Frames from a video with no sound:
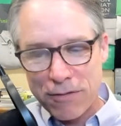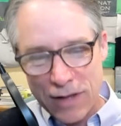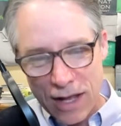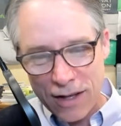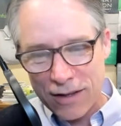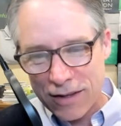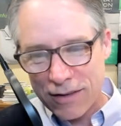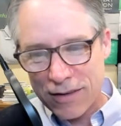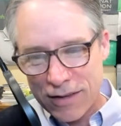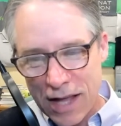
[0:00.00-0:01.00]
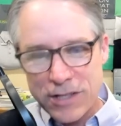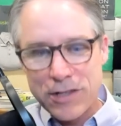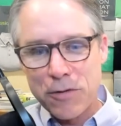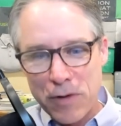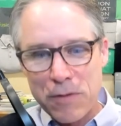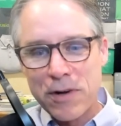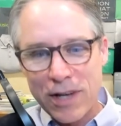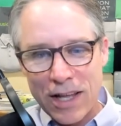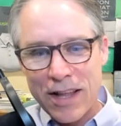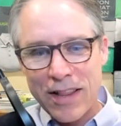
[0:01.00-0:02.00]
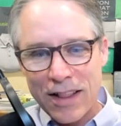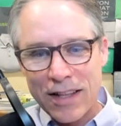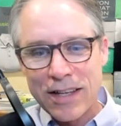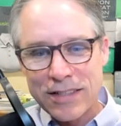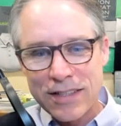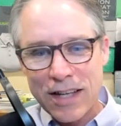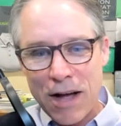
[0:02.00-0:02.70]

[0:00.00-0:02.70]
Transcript: It's like, next year we will get on that list.